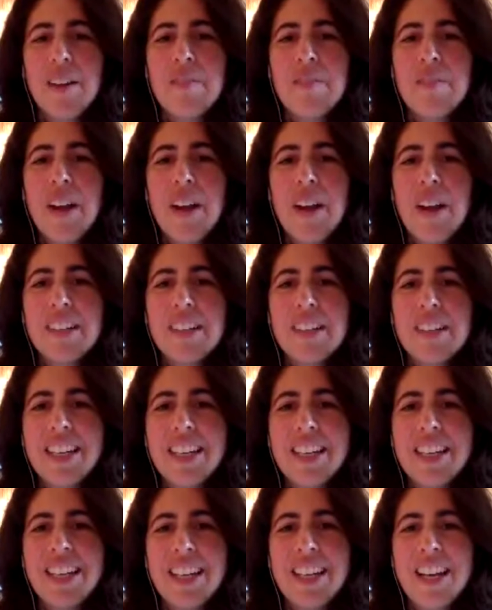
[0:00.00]

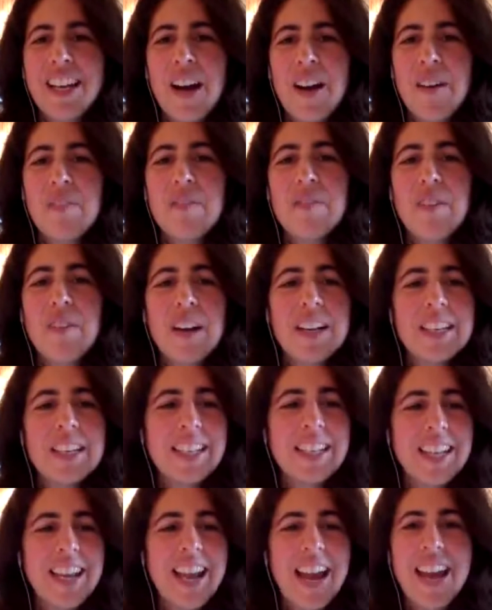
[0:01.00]
very
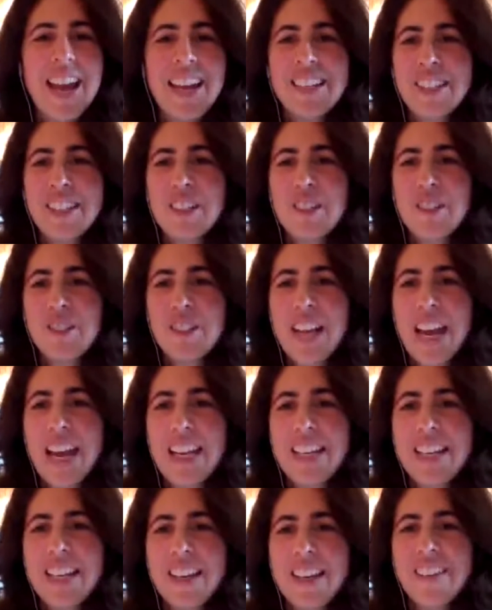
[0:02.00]
funny and
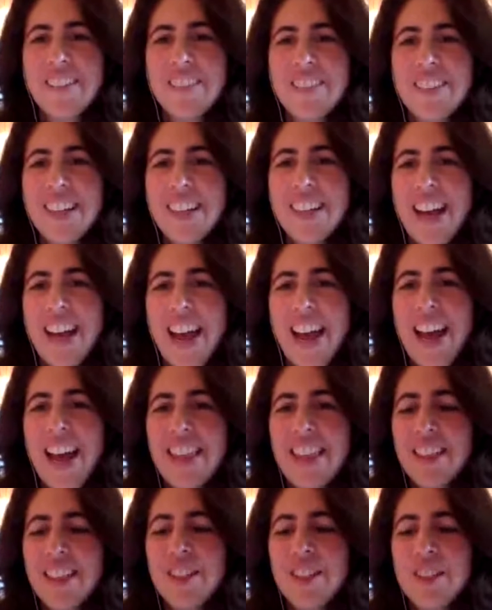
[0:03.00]
creative.
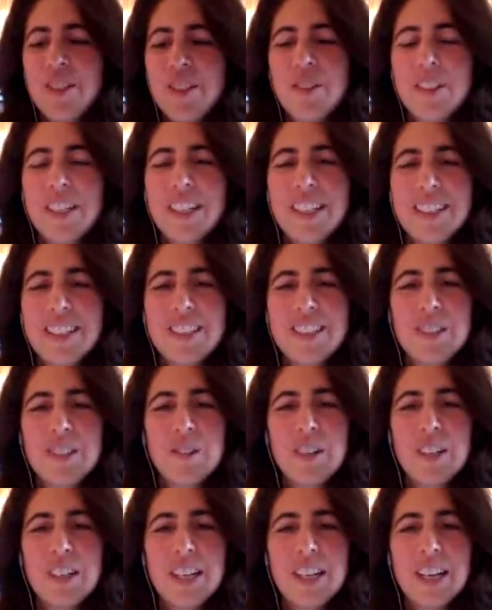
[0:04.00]
And the students
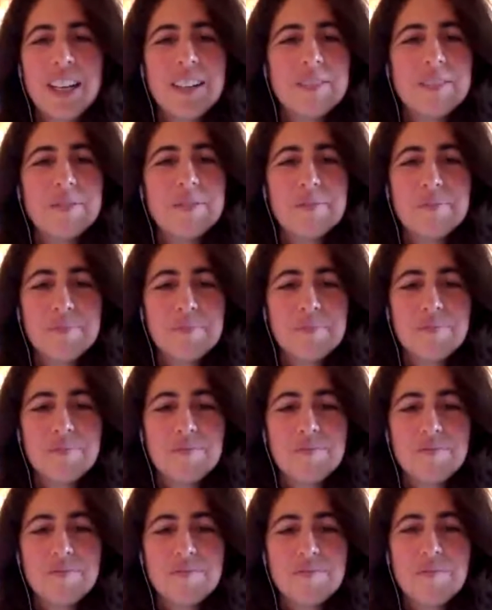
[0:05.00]
sort of
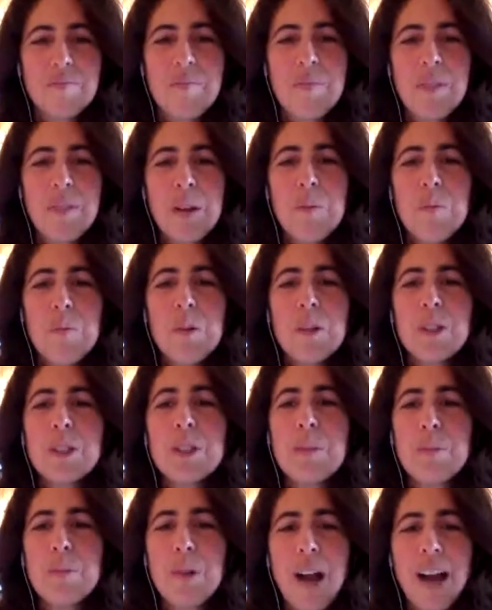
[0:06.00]
were
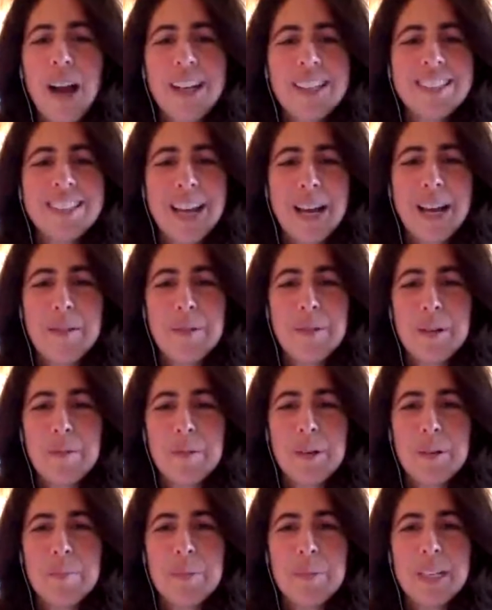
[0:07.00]
surprised that we
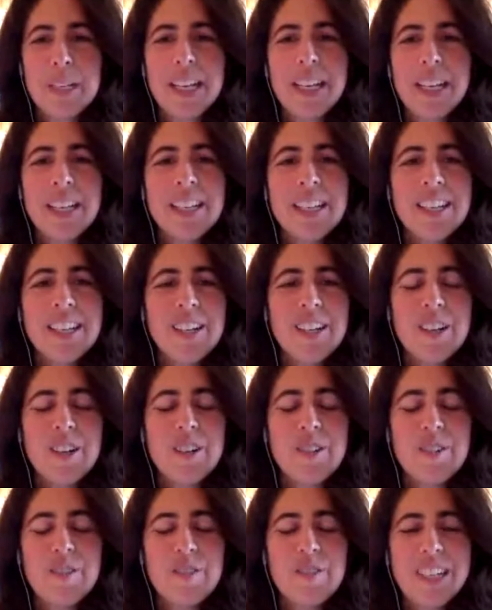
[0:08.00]
would be
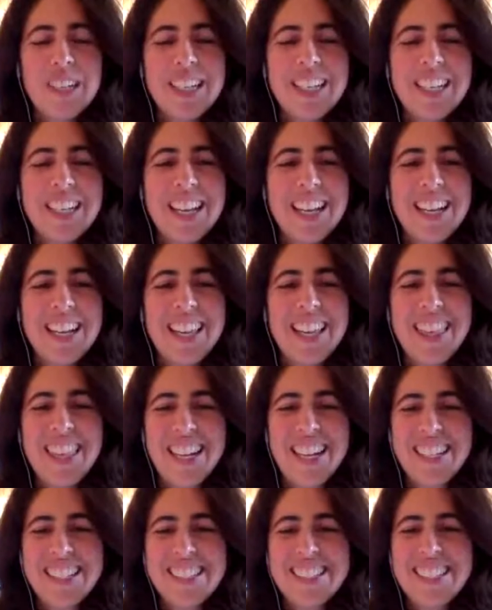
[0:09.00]
reading
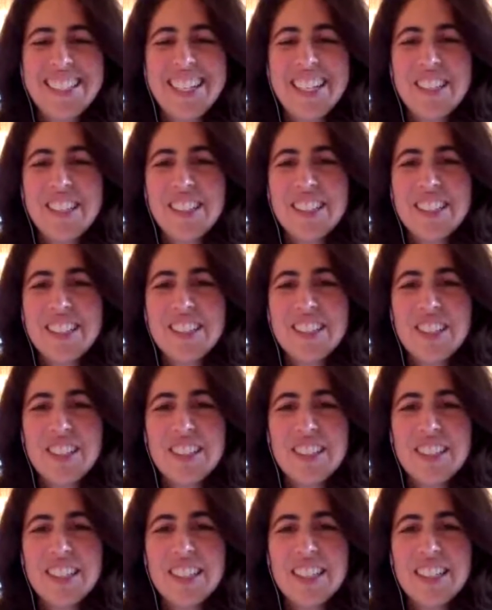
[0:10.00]
this. Here is just
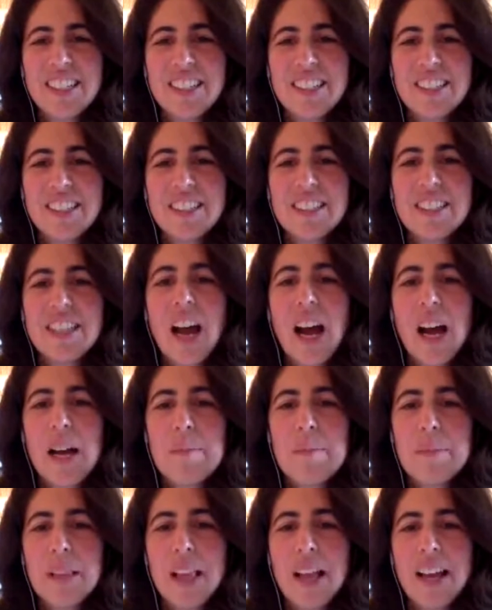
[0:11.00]
a little
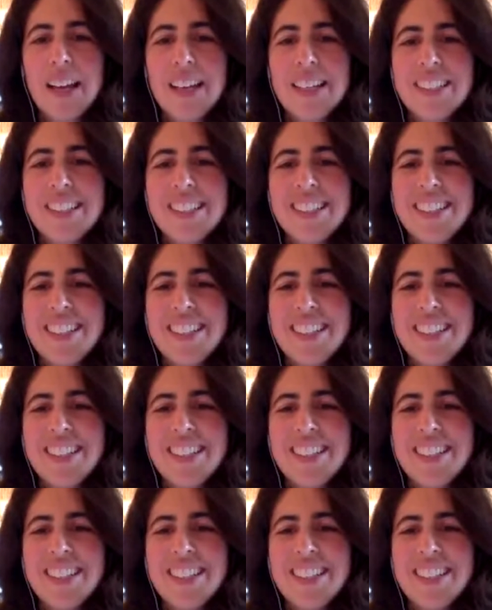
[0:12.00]
timeline.